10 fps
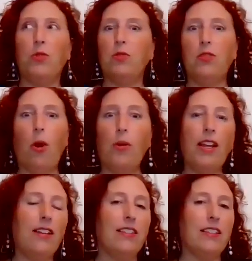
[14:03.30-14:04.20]
No
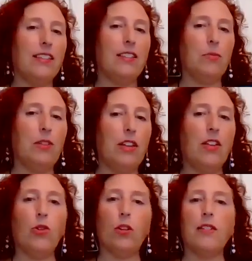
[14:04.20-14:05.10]
one else needs to be
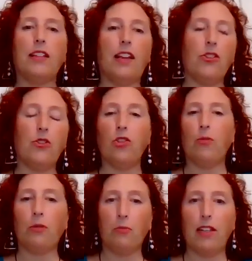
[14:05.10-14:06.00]
in your
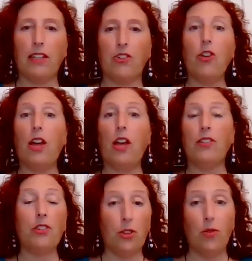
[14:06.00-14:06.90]
relationship with money,
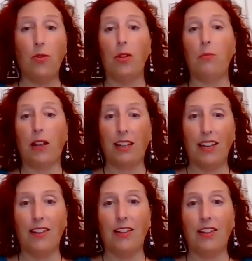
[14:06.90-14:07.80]
just you and money,
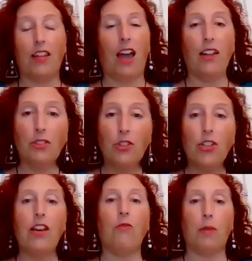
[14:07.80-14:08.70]
the
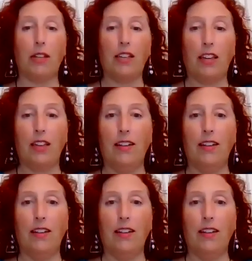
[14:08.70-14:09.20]
energy of money.